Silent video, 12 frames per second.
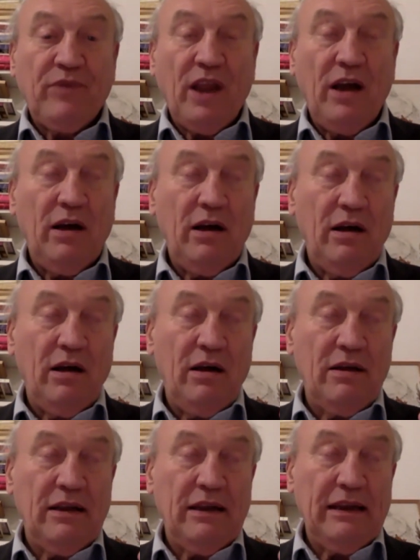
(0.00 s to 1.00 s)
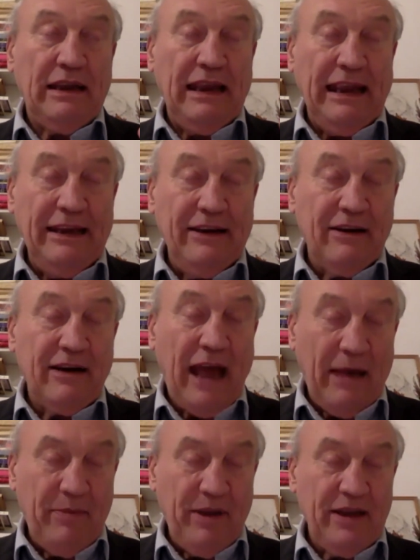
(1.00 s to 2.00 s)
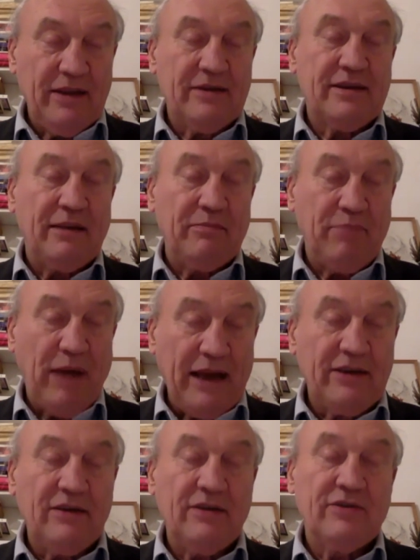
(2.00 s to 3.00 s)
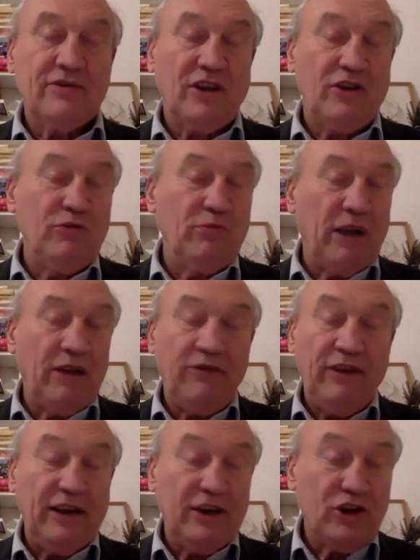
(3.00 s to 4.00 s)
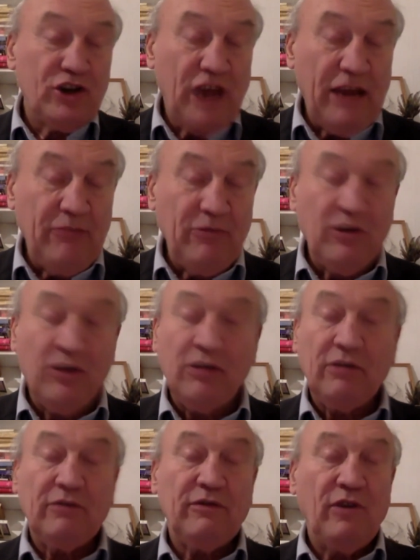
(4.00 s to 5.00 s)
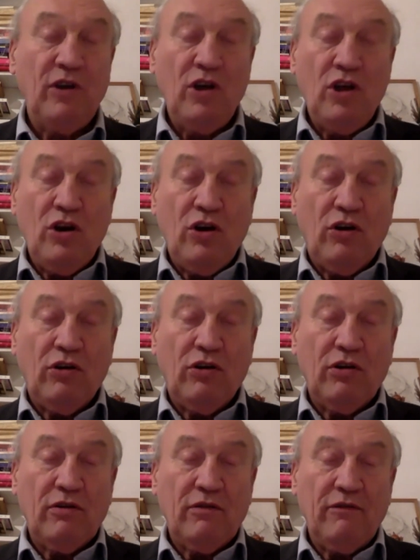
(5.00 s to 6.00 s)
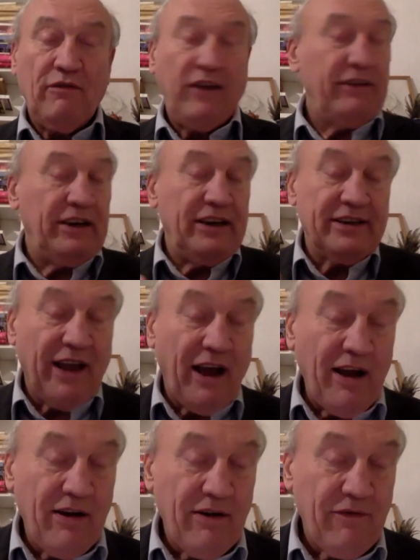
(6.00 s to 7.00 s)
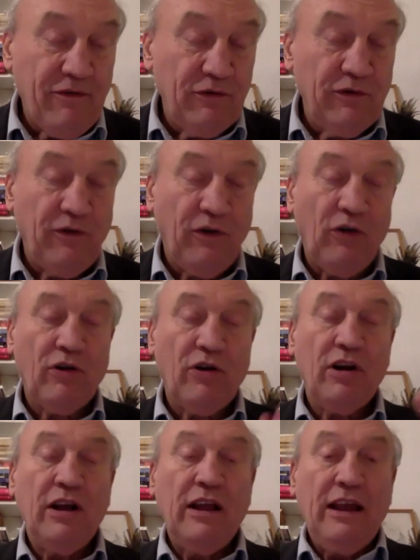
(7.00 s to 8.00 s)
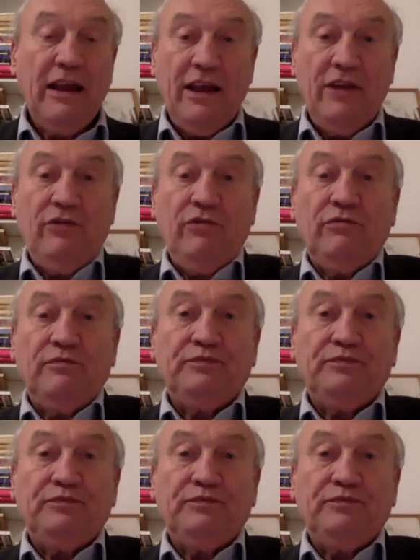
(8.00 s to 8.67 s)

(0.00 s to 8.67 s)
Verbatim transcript: uh, inner habits and patterns that you might feel ashamed of or very desireful for and you